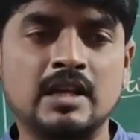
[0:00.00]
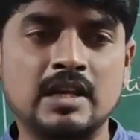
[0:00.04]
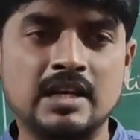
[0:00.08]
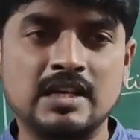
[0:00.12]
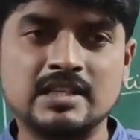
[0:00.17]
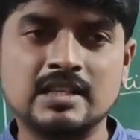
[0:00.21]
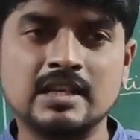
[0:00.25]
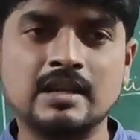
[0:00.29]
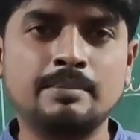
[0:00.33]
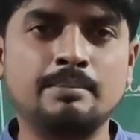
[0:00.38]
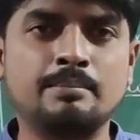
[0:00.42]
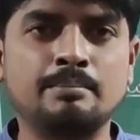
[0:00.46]

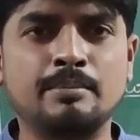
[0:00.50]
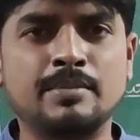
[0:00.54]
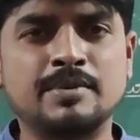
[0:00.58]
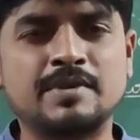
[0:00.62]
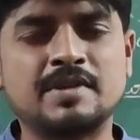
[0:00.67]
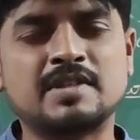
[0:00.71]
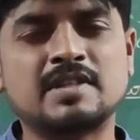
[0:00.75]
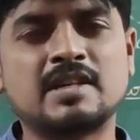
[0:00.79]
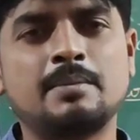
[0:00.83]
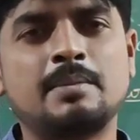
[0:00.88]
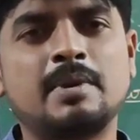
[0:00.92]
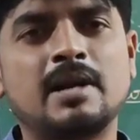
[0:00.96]
It's a
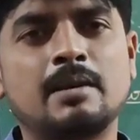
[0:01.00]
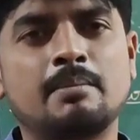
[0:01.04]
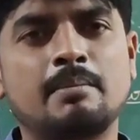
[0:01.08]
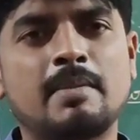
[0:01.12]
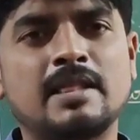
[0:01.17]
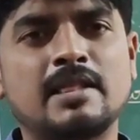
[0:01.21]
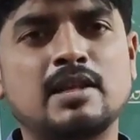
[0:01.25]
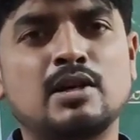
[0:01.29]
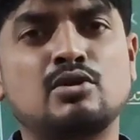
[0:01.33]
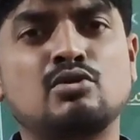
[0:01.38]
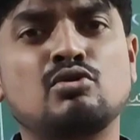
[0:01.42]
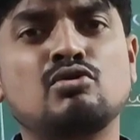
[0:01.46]
systematic
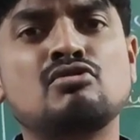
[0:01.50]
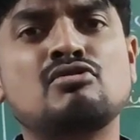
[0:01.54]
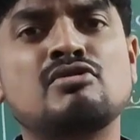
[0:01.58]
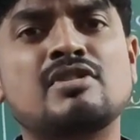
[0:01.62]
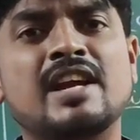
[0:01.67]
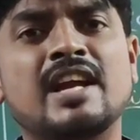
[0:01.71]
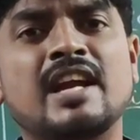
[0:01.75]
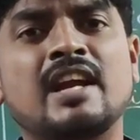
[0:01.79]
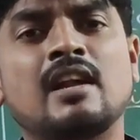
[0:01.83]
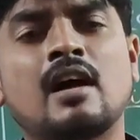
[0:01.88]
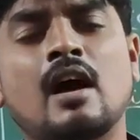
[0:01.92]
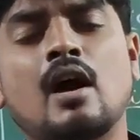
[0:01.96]
method to
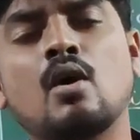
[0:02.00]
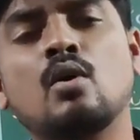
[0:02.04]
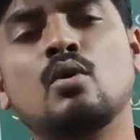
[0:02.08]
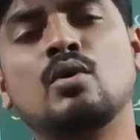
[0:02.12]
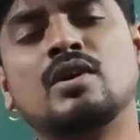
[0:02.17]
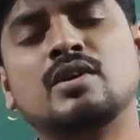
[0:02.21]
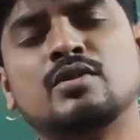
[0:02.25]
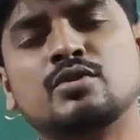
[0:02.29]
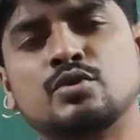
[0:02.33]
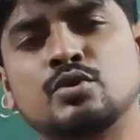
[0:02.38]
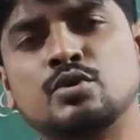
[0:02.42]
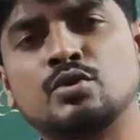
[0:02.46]
read
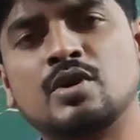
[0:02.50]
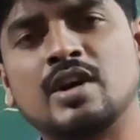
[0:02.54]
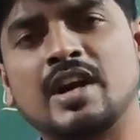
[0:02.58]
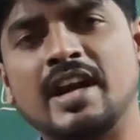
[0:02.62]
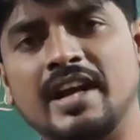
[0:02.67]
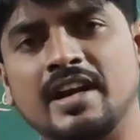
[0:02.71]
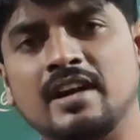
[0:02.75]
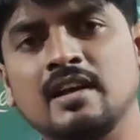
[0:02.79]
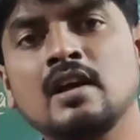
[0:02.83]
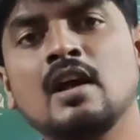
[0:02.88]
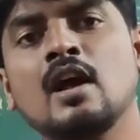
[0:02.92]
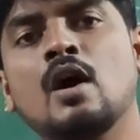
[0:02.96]
how it should
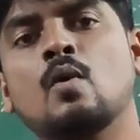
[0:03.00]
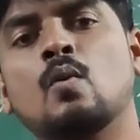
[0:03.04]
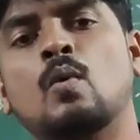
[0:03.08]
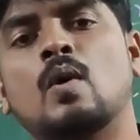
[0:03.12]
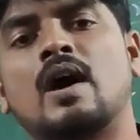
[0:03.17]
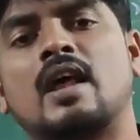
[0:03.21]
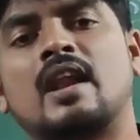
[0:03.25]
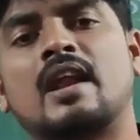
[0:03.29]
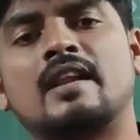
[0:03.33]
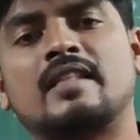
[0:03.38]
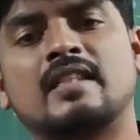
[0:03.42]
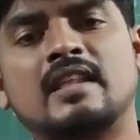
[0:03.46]
read,
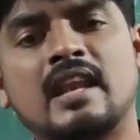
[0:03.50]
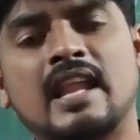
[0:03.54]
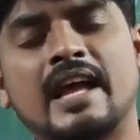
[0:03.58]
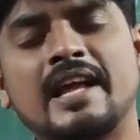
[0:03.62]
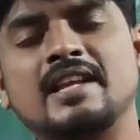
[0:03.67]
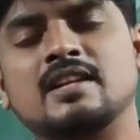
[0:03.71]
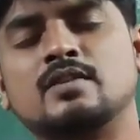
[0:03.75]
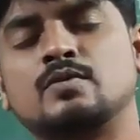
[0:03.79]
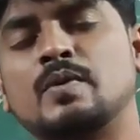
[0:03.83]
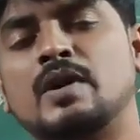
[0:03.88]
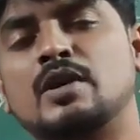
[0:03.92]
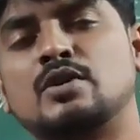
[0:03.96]
wherever the
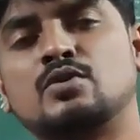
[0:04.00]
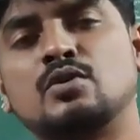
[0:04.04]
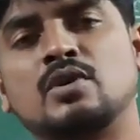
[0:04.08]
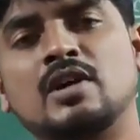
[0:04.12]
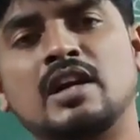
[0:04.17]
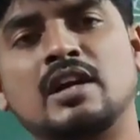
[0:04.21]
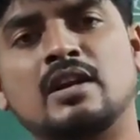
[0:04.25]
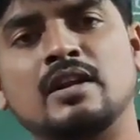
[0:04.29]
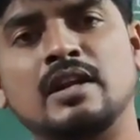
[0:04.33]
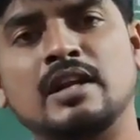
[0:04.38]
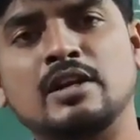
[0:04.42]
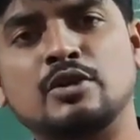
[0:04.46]
line
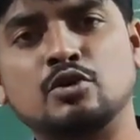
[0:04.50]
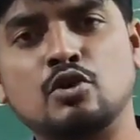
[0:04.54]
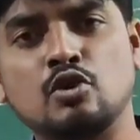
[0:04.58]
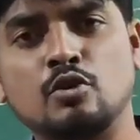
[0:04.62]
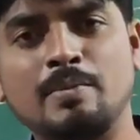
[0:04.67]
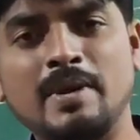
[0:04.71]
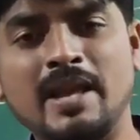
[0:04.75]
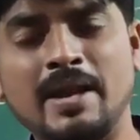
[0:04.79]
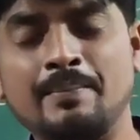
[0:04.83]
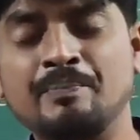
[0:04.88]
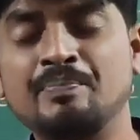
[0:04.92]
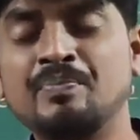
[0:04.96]

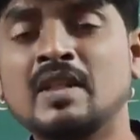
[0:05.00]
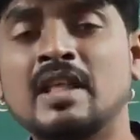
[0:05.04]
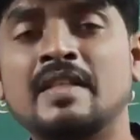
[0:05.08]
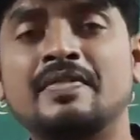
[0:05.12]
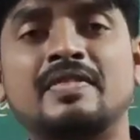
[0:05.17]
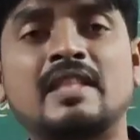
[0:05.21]
should be.